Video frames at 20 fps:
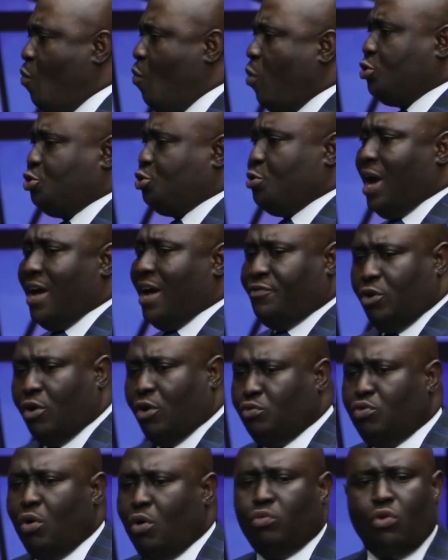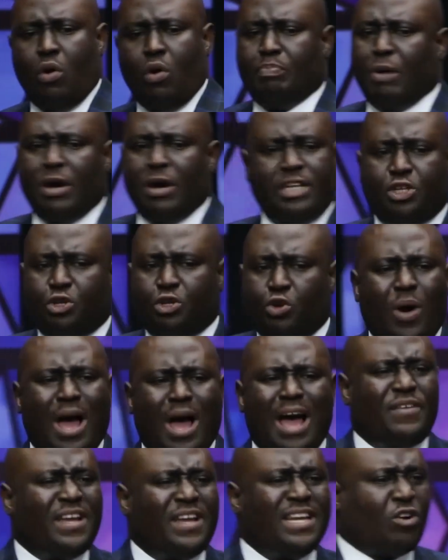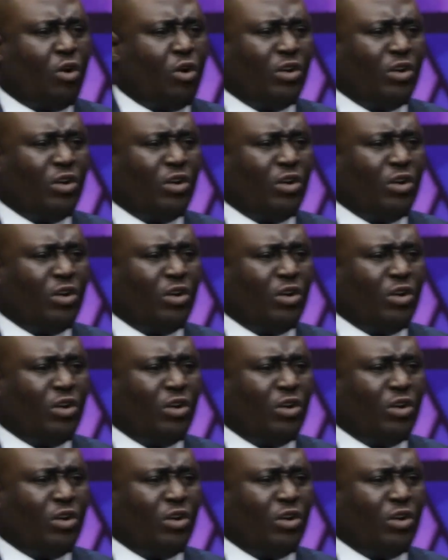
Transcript: and what you have, you don't know nobody, you don't have any